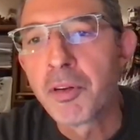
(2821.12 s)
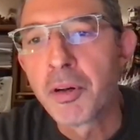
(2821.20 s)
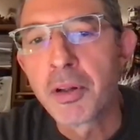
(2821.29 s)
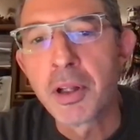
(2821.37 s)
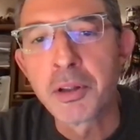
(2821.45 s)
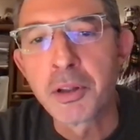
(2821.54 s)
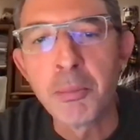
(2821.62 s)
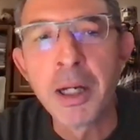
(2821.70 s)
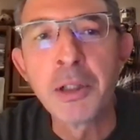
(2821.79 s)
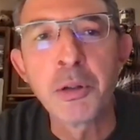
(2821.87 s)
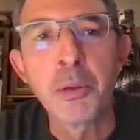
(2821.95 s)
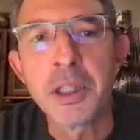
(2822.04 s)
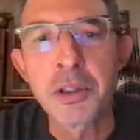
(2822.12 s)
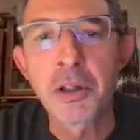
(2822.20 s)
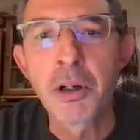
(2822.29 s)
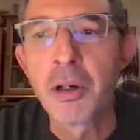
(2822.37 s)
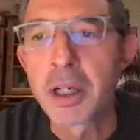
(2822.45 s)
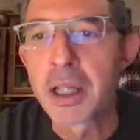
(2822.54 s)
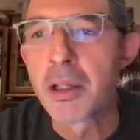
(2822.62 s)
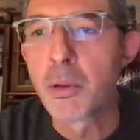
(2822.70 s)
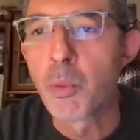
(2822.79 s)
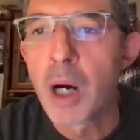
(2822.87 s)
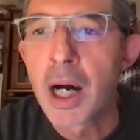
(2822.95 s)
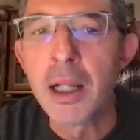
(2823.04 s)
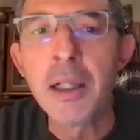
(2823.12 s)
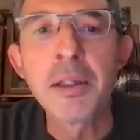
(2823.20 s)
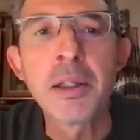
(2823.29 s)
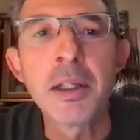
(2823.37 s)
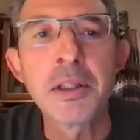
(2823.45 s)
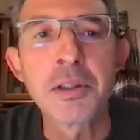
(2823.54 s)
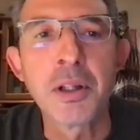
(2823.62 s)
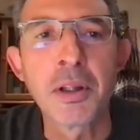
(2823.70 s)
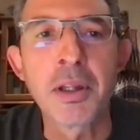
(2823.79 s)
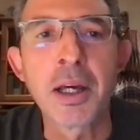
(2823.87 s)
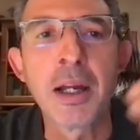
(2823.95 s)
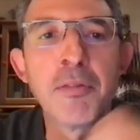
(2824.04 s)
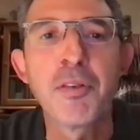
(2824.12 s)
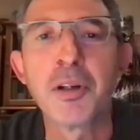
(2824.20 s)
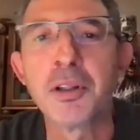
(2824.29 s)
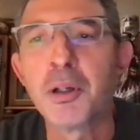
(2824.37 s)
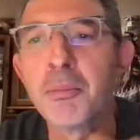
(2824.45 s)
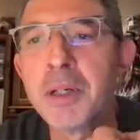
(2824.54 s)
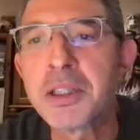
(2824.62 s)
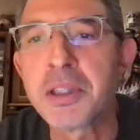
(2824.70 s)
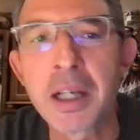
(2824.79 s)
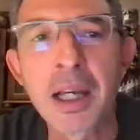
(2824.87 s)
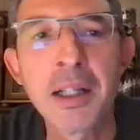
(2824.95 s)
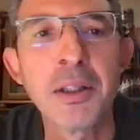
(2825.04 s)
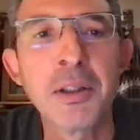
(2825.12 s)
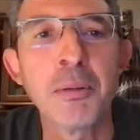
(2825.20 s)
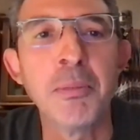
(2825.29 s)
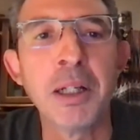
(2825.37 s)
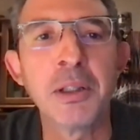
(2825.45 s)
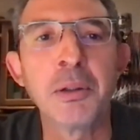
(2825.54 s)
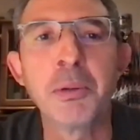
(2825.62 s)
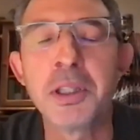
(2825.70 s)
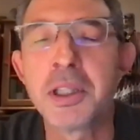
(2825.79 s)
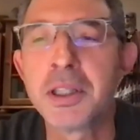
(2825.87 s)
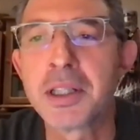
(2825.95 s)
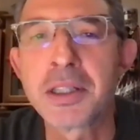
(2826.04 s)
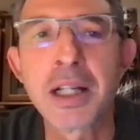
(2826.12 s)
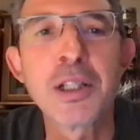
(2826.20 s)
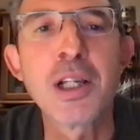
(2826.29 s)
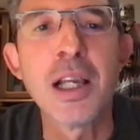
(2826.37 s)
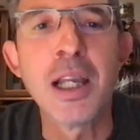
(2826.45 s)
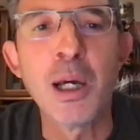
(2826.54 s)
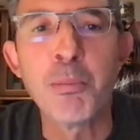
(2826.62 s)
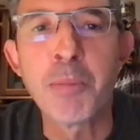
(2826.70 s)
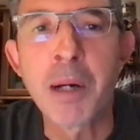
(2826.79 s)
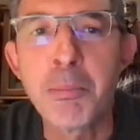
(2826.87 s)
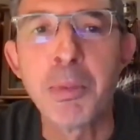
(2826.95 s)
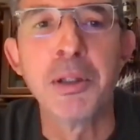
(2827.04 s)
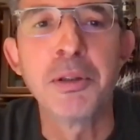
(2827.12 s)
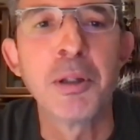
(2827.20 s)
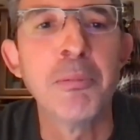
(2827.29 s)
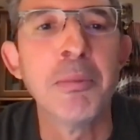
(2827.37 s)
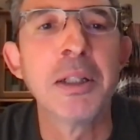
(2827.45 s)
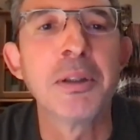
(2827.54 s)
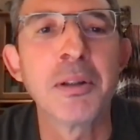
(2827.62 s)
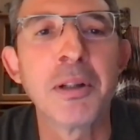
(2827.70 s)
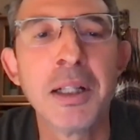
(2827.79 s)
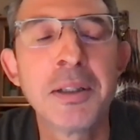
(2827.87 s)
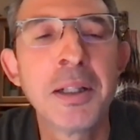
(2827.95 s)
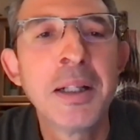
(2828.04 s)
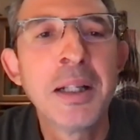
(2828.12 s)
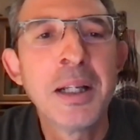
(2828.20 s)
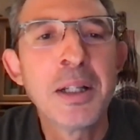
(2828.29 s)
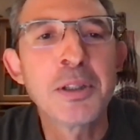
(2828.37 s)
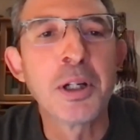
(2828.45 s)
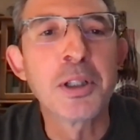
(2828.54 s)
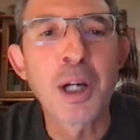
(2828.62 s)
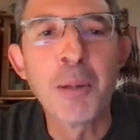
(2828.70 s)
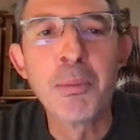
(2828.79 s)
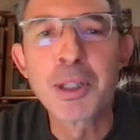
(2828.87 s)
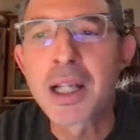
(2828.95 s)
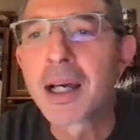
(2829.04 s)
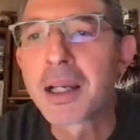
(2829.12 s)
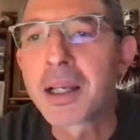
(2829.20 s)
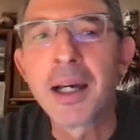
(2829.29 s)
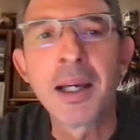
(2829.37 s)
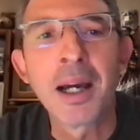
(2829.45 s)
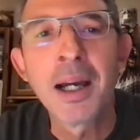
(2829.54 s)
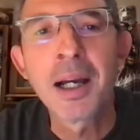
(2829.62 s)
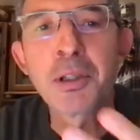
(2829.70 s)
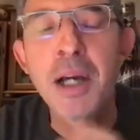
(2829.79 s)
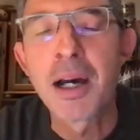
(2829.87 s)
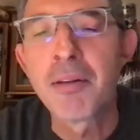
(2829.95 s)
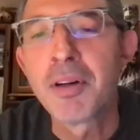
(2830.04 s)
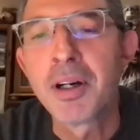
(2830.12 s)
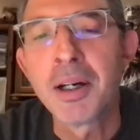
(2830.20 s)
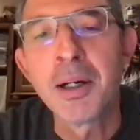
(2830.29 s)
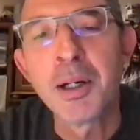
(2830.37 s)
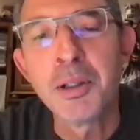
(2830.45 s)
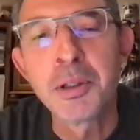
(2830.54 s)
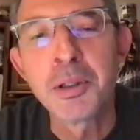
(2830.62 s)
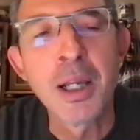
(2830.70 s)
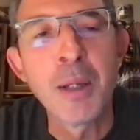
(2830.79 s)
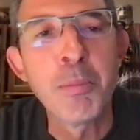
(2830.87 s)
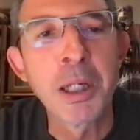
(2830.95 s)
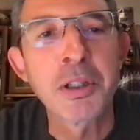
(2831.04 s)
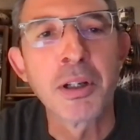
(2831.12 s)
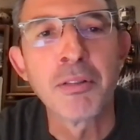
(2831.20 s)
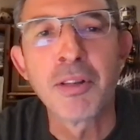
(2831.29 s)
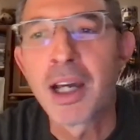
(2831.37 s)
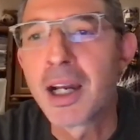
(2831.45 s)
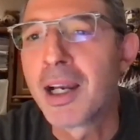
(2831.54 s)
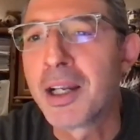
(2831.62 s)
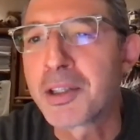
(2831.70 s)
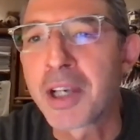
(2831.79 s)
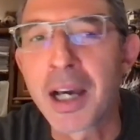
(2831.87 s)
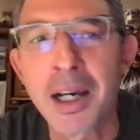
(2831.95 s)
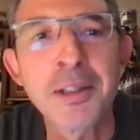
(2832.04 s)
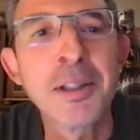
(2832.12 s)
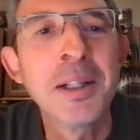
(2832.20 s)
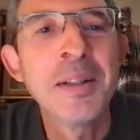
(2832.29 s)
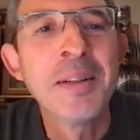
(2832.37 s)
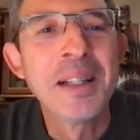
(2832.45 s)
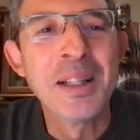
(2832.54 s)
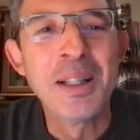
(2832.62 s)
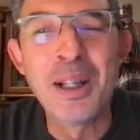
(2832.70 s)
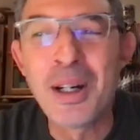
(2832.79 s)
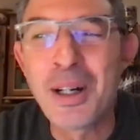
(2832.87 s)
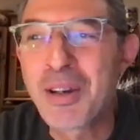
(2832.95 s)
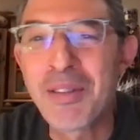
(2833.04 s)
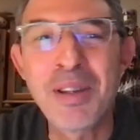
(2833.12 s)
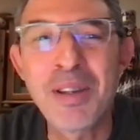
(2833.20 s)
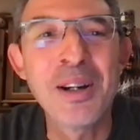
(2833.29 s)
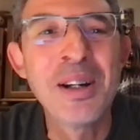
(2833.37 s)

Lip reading: for the tomato when it's growing in the wild. It's not there for domesticated tomato, which is essentially a pampered tomato, right? So it's almost like I actually have usually a picture of a hairless cat. You know, if